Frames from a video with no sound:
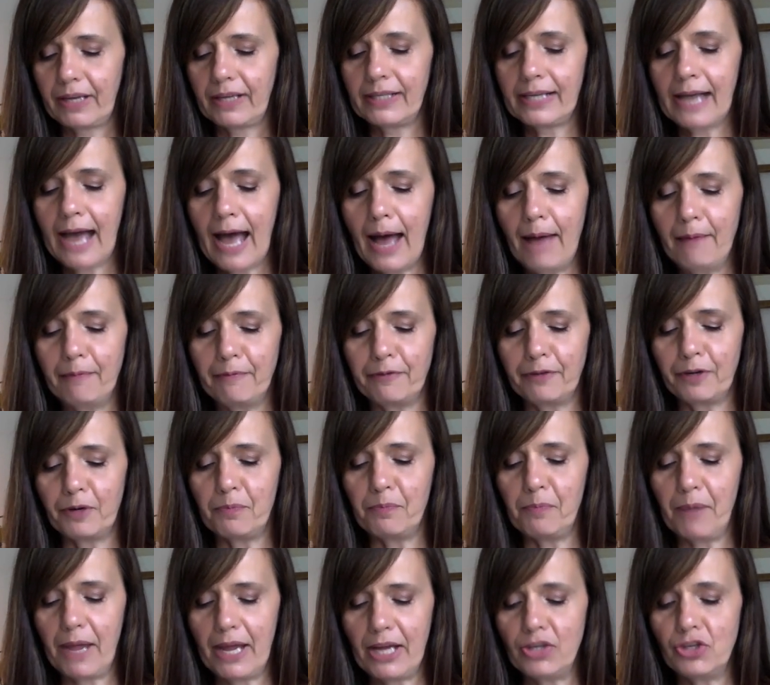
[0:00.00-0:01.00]

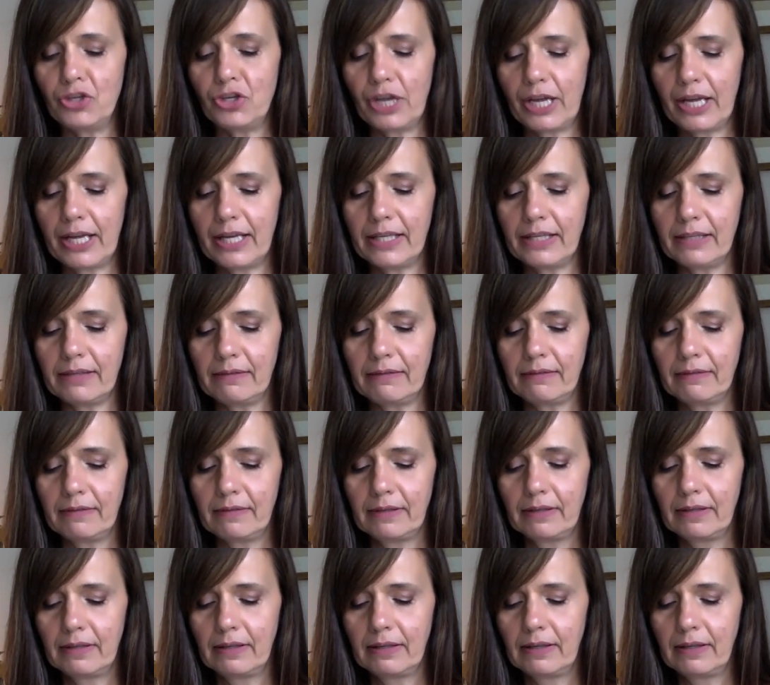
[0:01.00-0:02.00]
confirmation,
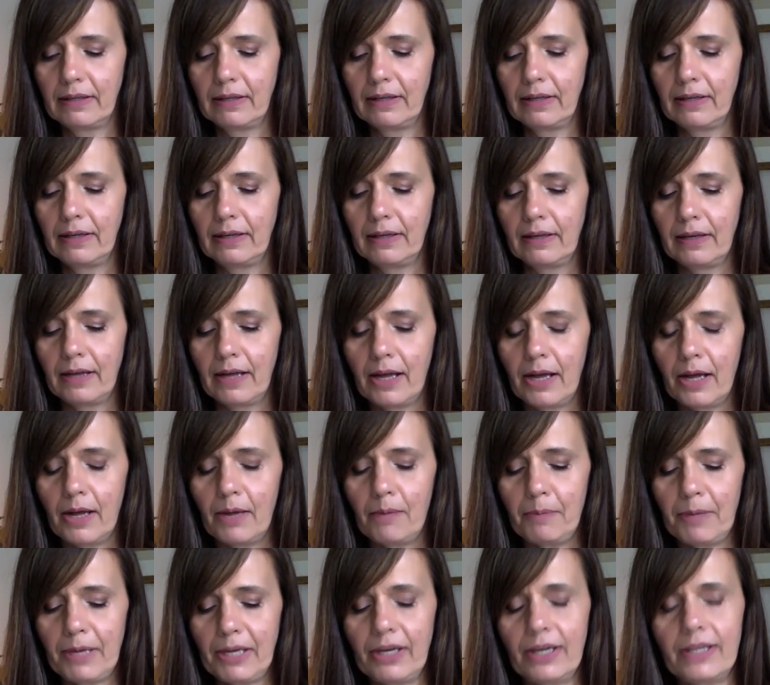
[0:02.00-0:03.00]

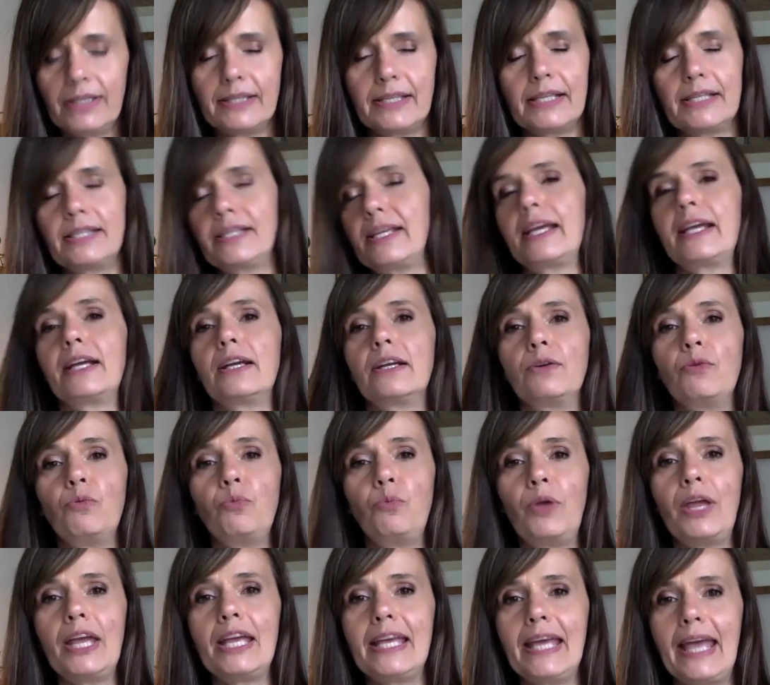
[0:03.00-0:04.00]
because it's like
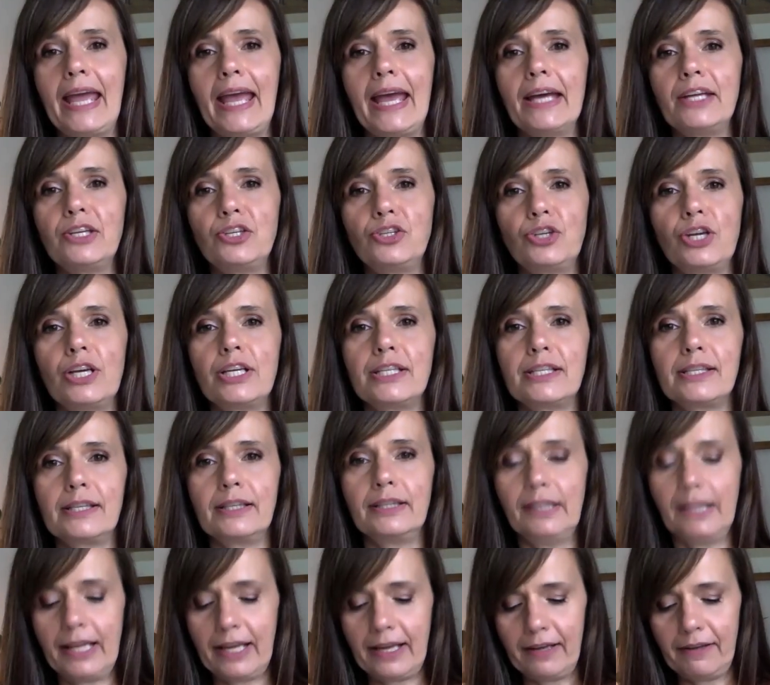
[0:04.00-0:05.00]
we can't just
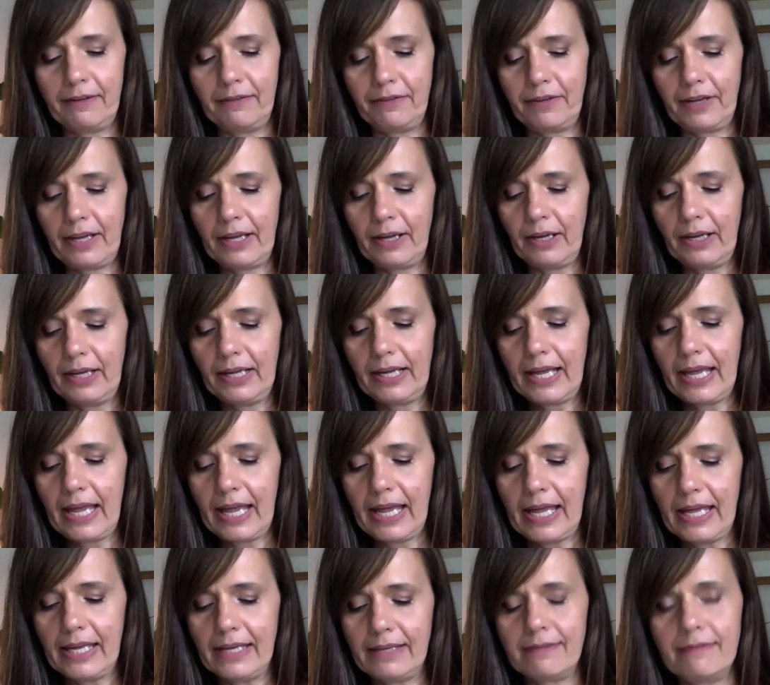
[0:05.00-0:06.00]
live
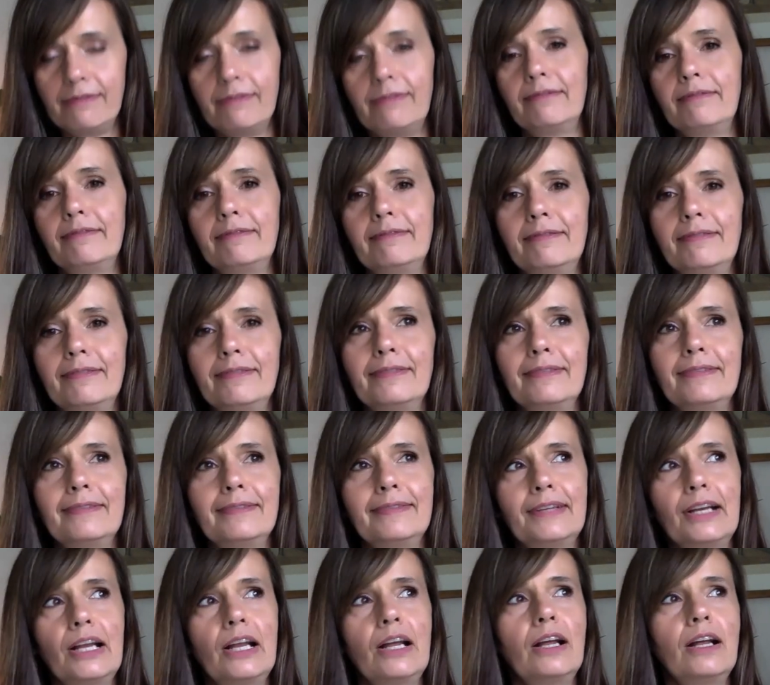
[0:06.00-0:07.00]
in
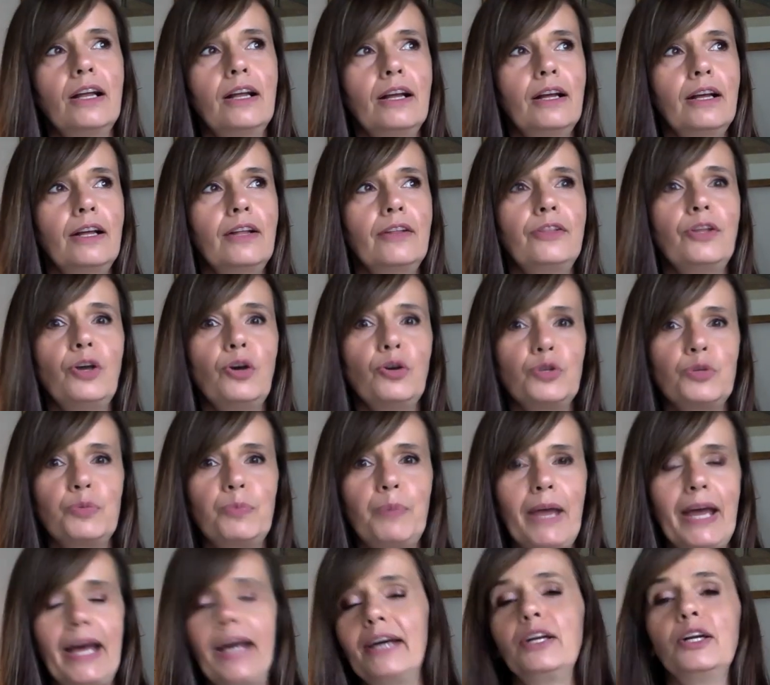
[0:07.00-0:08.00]
those
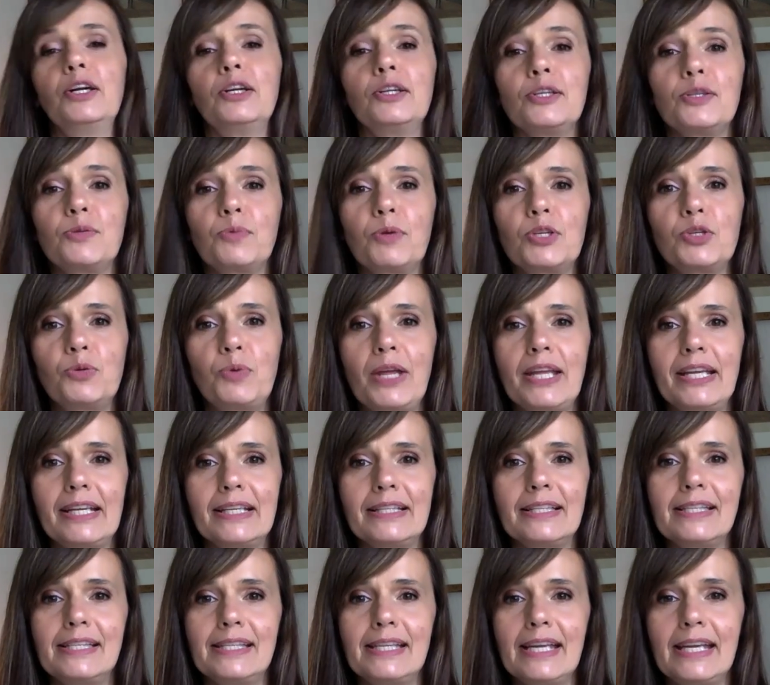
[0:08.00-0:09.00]
patterns, which we
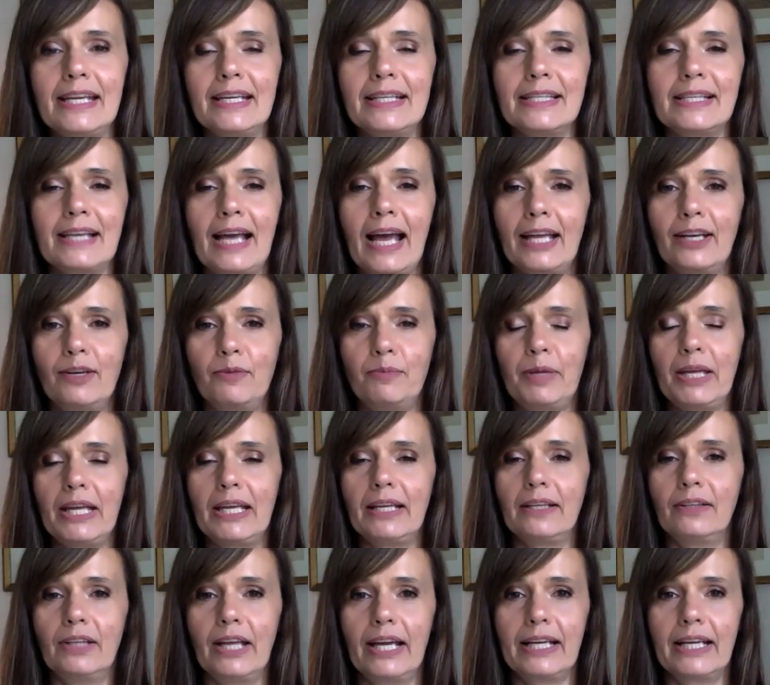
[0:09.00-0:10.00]
can see as kind of
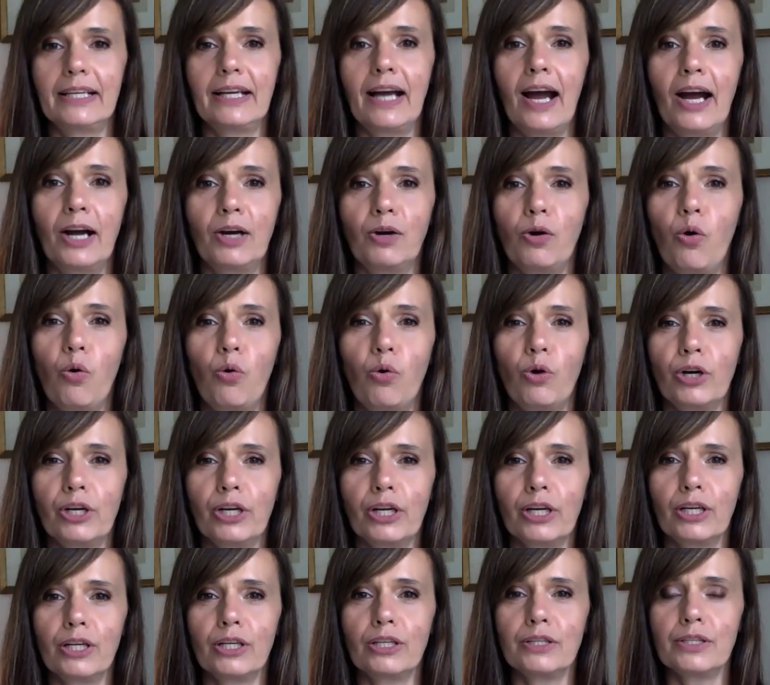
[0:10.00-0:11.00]
being like our
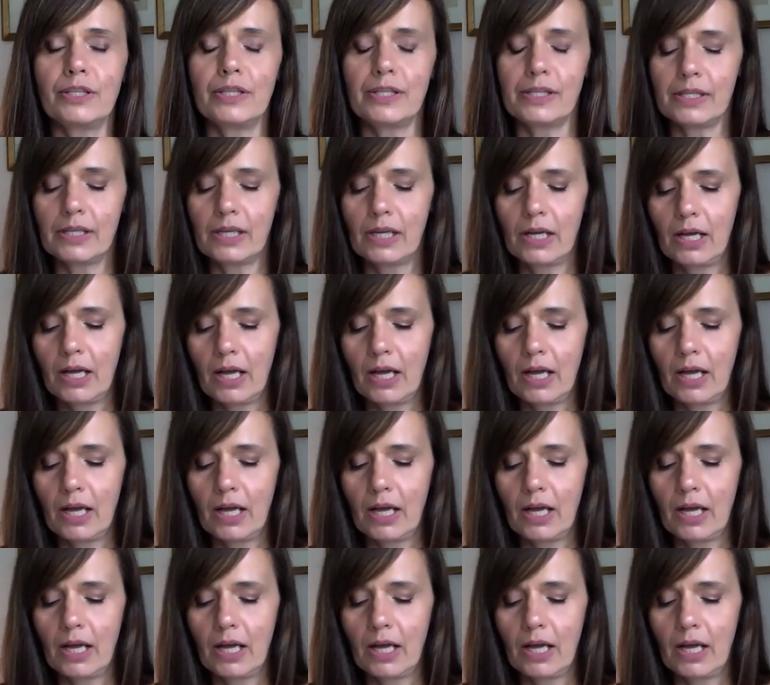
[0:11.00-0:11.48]
orders.